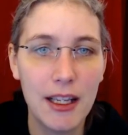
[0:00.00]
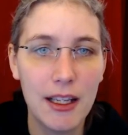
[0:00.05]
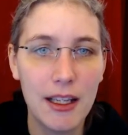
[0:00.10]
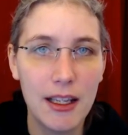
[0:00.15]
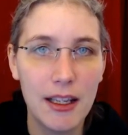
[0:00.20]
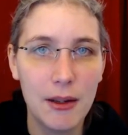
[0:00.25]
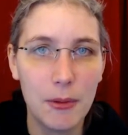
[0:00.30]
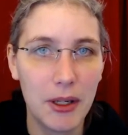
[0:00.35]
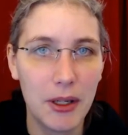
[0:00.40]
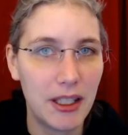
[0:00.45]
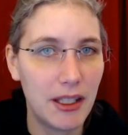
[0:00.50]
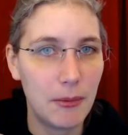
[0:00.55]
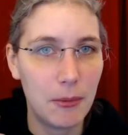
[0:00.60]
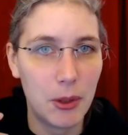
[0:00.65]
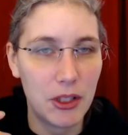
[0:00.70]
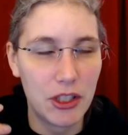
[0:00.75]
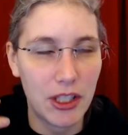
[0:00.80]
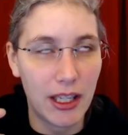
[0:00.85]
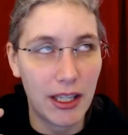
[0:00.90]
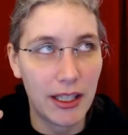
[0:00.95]

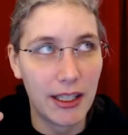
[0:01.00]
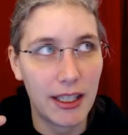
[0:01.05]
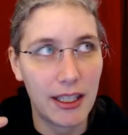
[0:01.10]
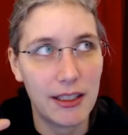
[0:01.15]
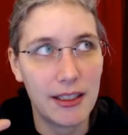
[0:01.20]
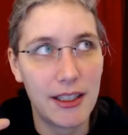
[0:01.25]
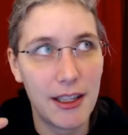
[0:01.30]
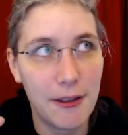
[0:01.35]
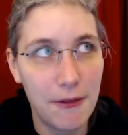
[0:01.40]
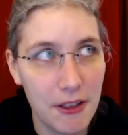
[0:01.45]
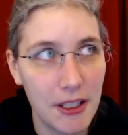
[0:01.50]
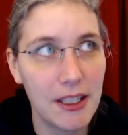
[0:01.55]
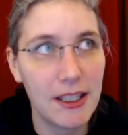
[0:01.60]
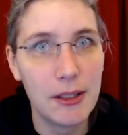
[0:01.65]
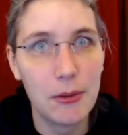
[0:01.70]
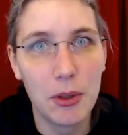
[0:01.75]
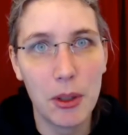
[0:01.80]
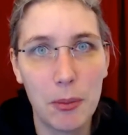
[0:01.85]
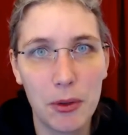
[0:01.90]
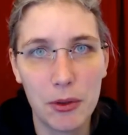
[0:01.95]
which I can definitely
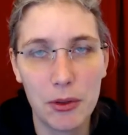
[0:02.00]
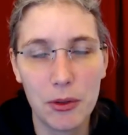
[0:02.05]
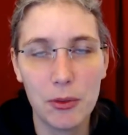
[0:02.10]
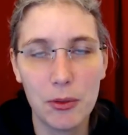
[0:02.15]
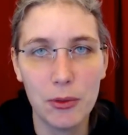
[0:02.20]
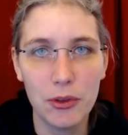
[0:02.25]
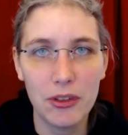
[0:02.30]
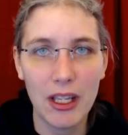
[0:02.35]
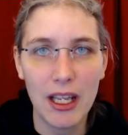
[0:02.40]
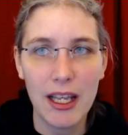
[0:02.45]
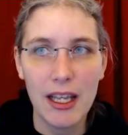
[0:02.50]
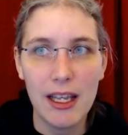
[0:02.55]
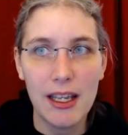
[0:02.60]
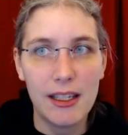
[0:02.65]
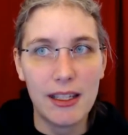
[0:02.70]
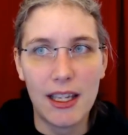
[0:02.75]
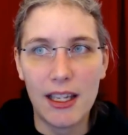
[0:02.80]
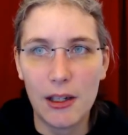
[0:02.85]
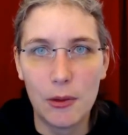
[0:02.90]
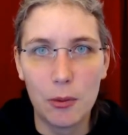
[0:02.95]
reproduce,
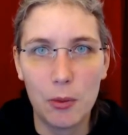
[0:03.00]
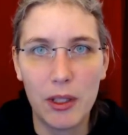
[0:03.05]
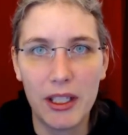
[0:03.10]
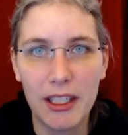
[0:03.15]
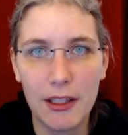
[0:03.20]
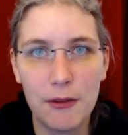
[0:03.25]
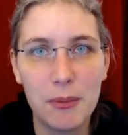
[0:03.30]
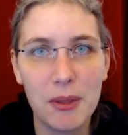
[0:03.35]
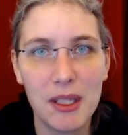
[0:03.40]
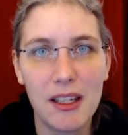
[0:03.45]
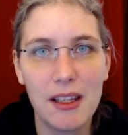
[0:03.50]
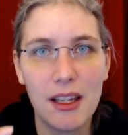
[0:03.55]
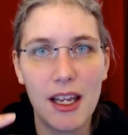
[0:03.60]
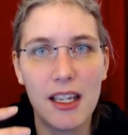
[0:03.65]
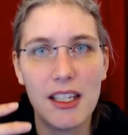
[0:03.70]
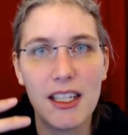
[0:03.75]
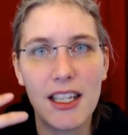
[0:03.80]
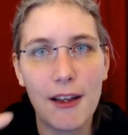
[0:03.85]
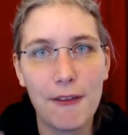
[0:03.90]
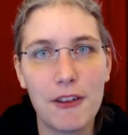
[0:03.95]
then it will give me
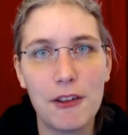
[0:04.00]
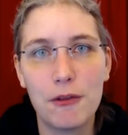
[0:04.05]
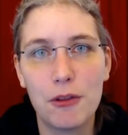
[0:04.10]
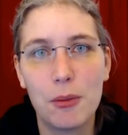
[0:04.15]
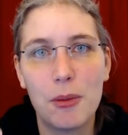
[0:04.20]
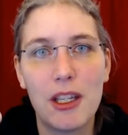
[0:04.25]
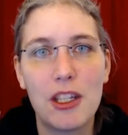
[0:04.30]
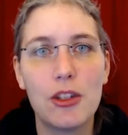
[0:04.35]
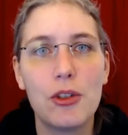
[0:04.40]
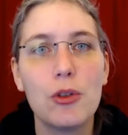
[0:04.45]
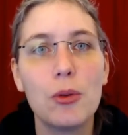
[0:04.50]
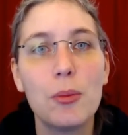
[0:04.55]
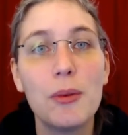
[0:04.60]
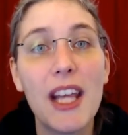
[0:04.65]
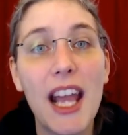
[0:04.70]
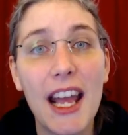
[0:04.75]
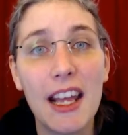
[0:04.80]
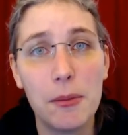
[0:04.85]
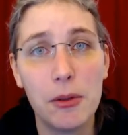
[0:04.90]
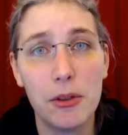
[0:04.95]
enough information to be
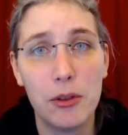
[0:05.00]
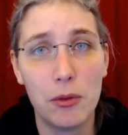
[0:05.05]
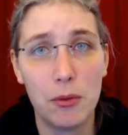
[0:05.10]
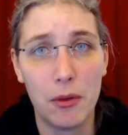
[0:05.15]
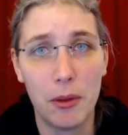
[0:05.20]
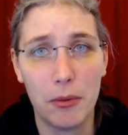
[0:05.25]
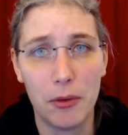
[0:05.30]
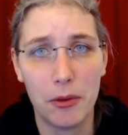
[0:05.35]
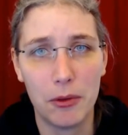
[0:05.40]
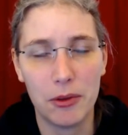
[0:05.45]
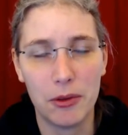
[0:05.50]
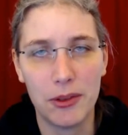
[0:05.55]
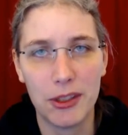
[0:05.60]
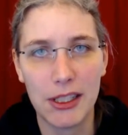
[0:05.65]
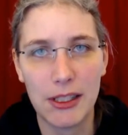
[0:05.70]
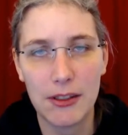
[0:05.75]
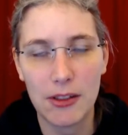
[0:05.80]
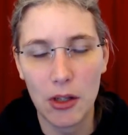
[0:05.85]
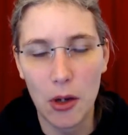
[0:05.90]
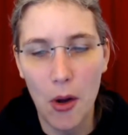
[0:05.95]
able to reproduce
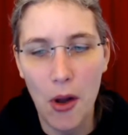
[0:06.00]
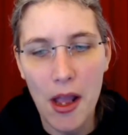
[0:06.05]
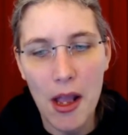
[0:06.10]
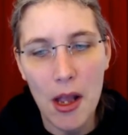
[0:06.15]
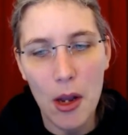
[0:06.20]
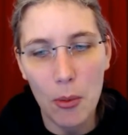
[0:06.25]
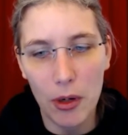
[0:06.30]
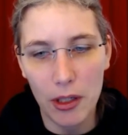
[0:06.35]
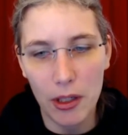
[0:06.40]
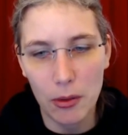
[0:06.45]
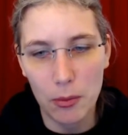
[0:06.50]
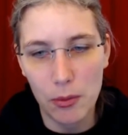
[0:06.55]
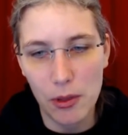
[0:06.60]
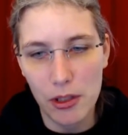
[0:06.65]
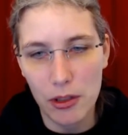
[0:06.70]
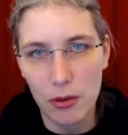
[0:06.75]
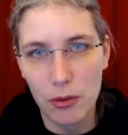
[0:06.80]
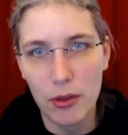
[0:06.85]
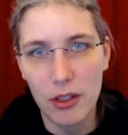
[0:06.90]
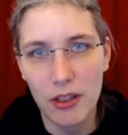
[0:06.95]
it. So what it will
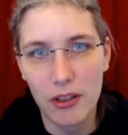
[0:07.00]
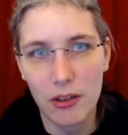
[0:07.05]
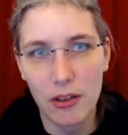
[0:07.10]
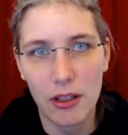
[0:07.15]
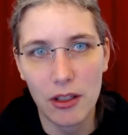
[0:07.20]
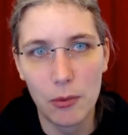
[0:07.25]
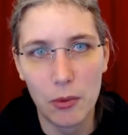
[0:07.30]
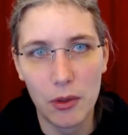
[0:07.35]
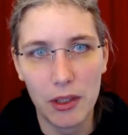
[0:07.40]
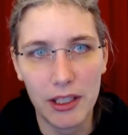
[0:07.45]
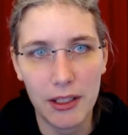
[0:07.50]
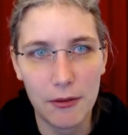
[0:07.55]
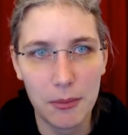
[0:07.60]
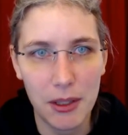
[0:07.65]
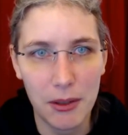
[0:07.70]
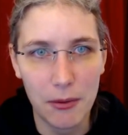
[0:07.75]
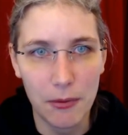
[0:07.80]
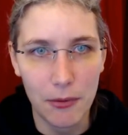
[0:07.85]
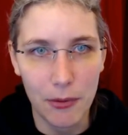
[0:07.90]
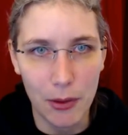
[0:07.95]
do is it will give me
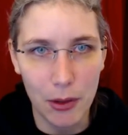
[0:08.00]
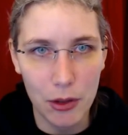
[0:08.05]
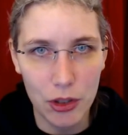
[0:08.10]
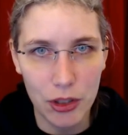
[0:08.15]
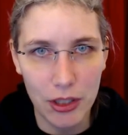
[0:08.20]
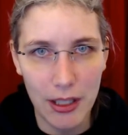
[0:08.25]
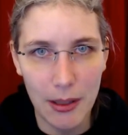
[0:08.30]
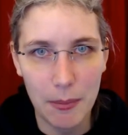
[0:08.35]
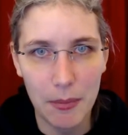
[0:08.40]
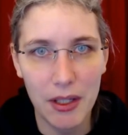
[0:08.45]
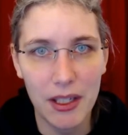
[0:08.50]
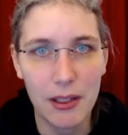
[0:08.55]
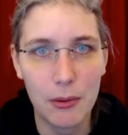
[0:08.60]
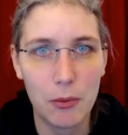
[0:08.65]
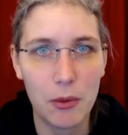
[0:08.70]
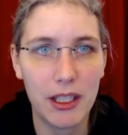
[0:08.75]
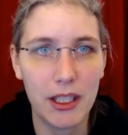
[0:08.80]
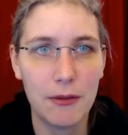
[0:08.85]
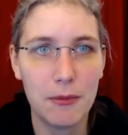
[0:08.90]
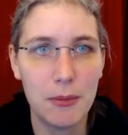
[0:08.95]
a version number, it
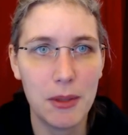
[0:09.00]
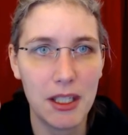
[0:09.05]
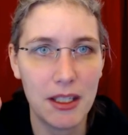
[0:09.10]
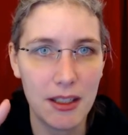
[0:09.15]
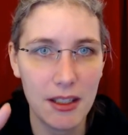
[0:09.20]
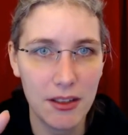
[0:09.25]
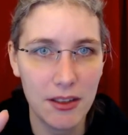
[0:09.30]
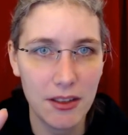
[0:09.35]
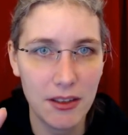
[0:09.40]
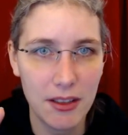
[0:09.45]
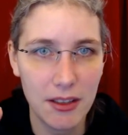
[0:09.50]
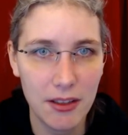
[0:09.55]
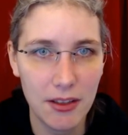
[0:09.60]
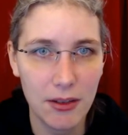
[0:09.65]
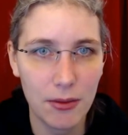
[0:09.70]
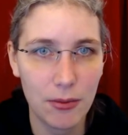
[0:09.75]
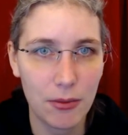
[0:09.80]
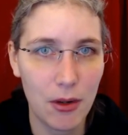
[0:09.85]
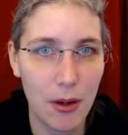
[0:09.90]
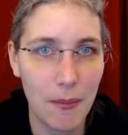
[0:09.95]
will give me a distance
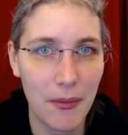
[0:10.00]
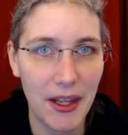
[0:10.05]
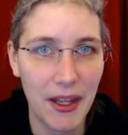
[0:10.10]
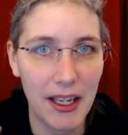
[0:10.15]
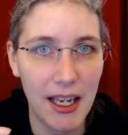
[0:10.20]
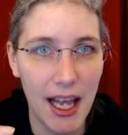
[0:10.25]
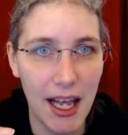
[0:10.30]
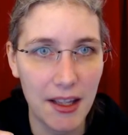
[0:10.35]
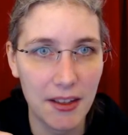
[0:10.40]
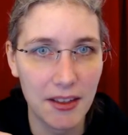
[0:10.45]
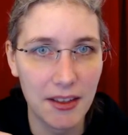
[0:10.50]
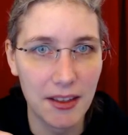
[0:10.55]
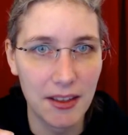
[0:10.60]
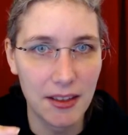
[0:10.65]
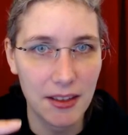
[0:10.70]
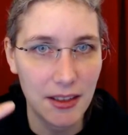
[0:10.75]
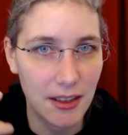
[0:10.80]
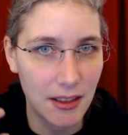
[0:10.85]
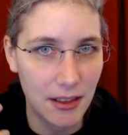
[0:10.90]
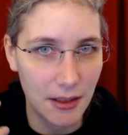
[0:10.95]
from the last
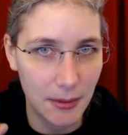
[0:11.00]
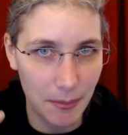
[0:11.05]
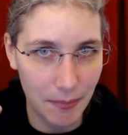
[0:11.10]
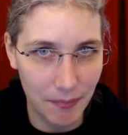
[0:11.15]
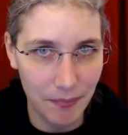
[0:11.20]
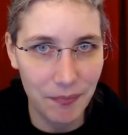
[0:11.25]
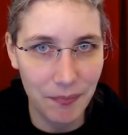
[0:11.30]
um,